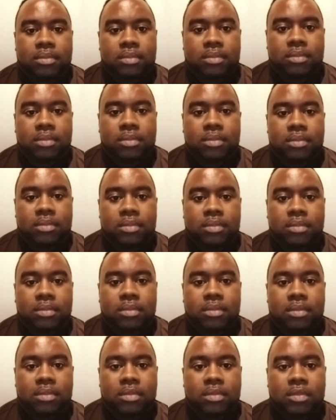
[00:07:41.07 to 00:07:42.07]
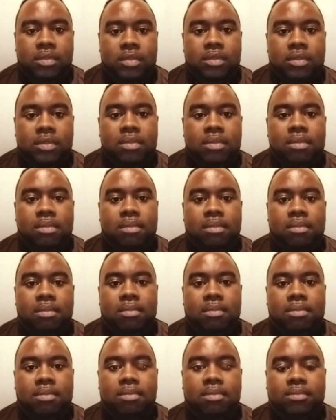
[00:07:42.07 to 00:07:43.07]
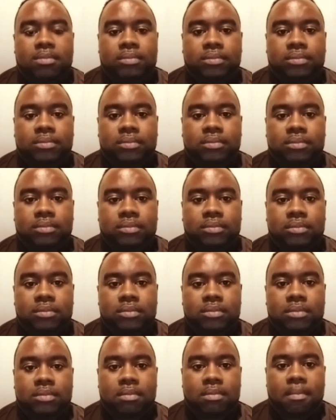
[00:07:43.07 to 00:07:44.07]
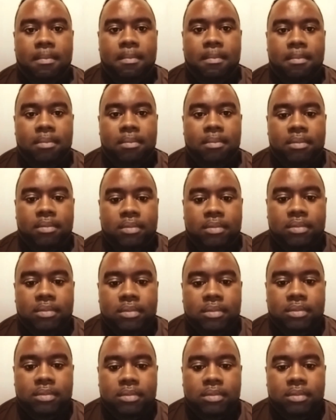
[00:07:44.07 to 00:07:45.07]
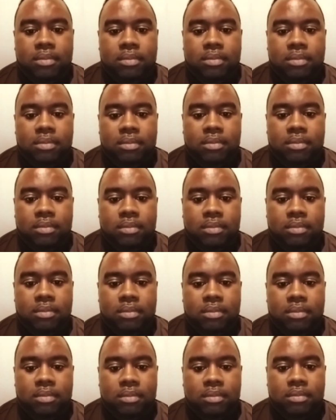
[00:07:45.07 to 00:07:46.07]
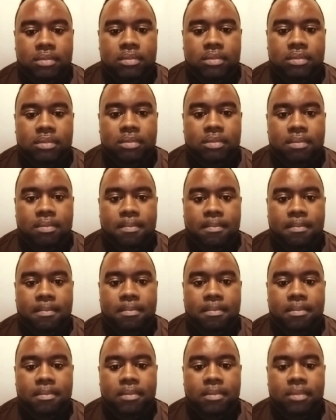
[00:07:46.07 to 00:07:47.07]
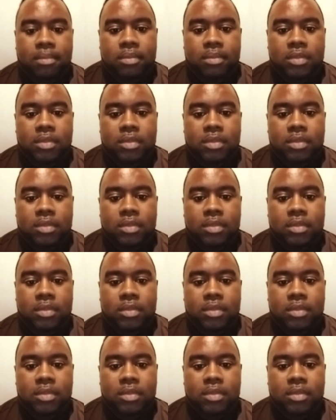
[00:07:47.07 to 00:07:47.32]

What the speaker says: (not speaking)